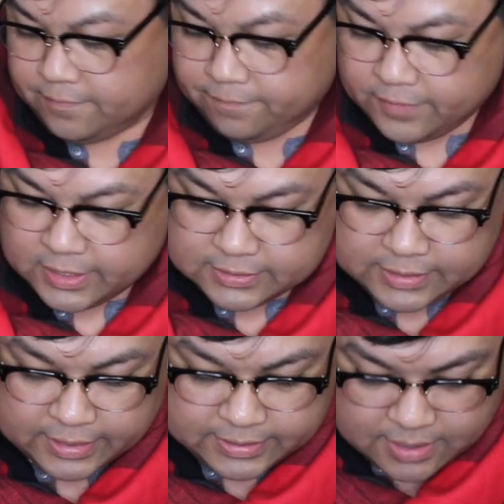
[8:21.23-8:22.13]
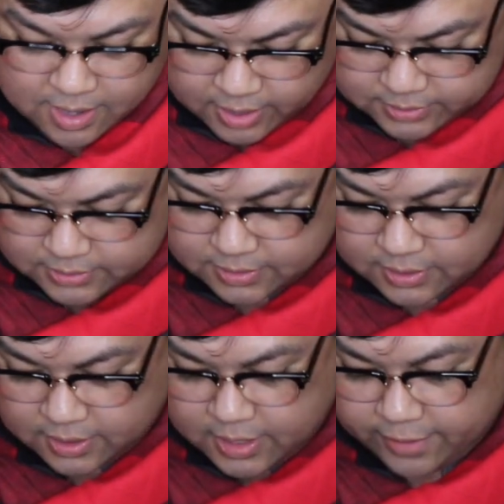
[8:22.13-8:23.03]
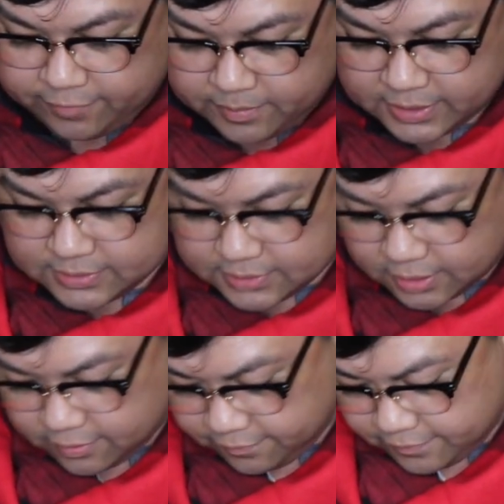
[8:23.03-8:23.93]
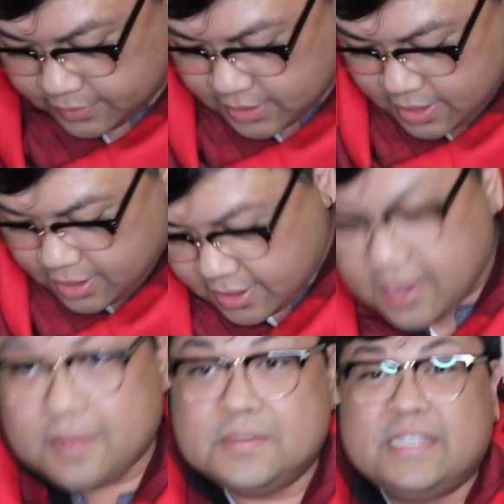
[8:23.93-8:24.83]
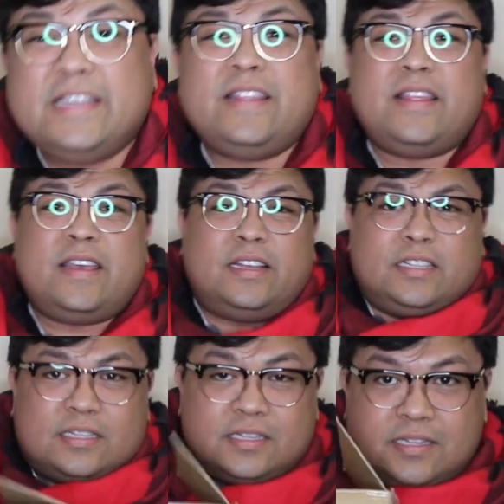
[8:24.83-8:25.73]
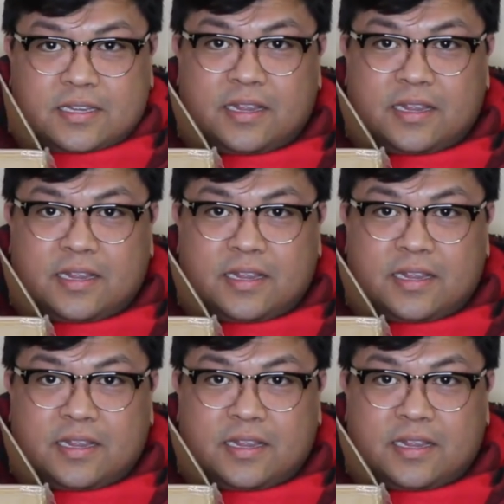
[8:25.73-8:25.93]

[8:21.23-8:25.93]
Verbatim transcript: Friends that I did not get for myself comes in this